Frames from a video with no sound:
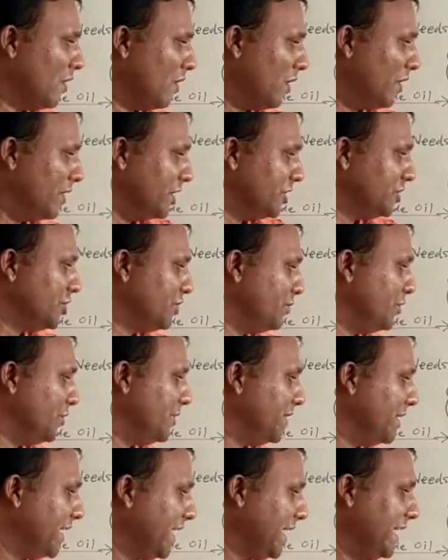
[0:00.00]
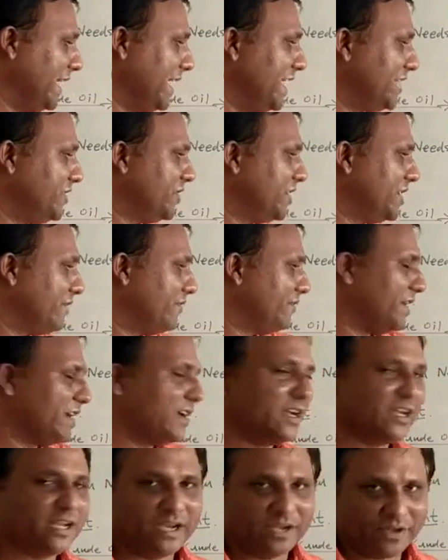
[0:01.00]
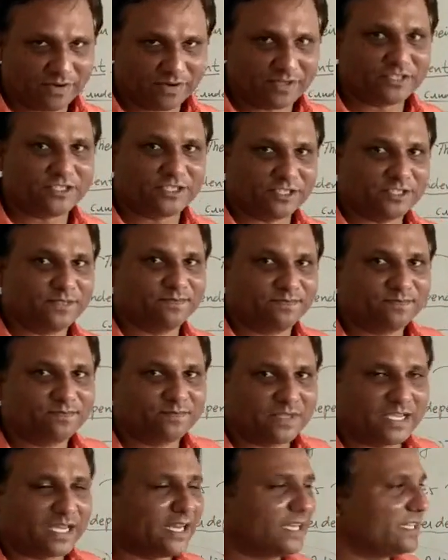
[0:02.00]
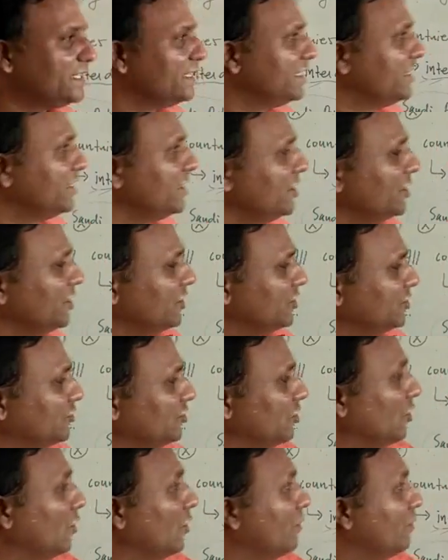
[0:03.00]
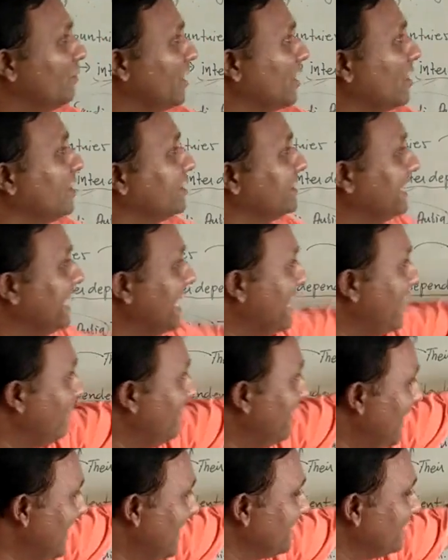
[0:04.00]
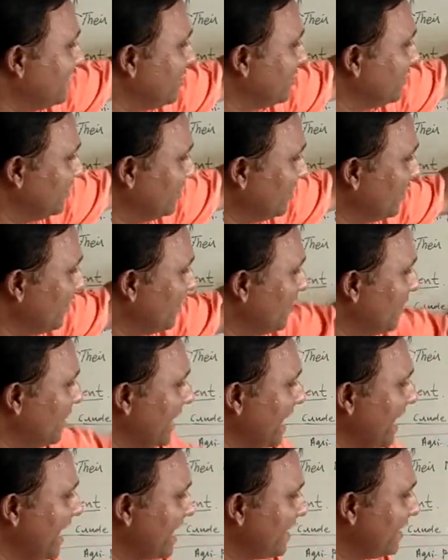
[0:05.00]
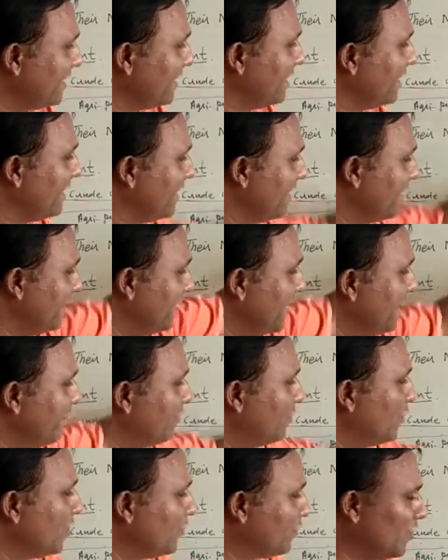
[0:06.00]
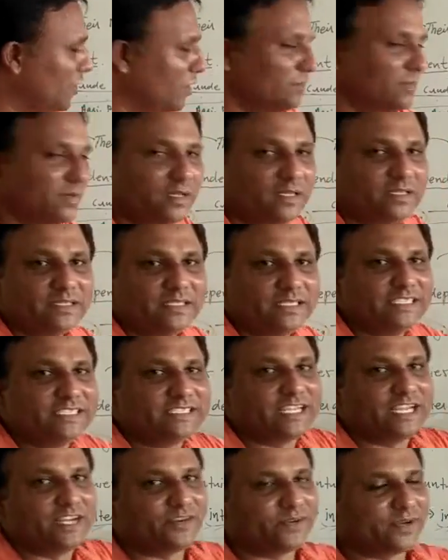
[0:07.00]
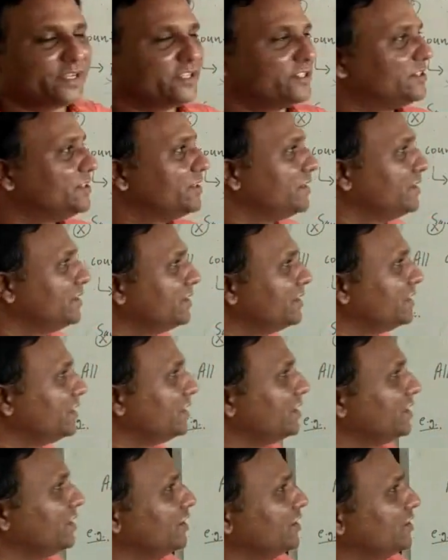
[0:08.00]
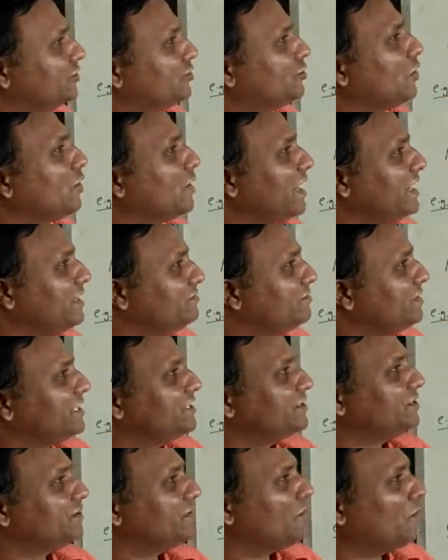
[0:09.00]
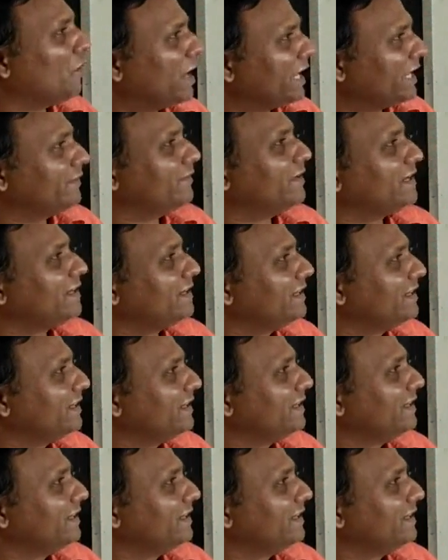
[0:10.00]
or distributed in Asian and African countries. Right? So because they have less, therefore they include from these countries. So countries, whatever,